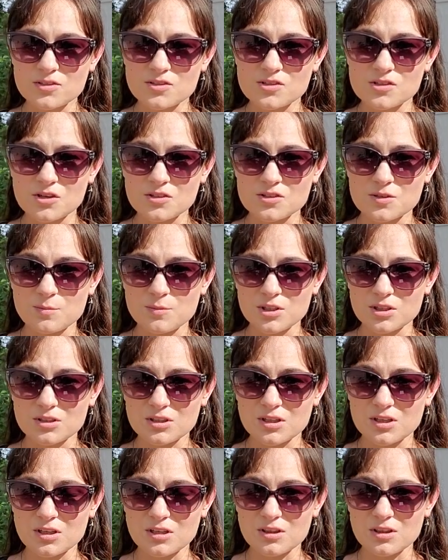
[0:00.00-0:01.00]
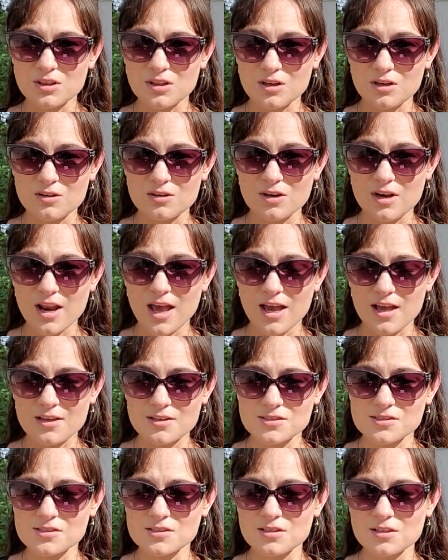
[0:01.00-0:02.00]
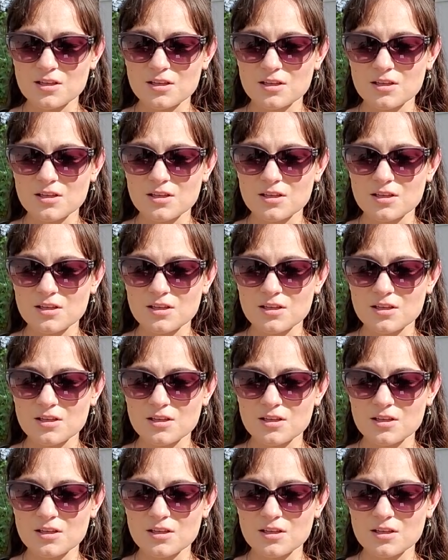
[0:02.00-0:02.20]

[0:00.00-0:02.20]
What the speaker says: starts building their nest,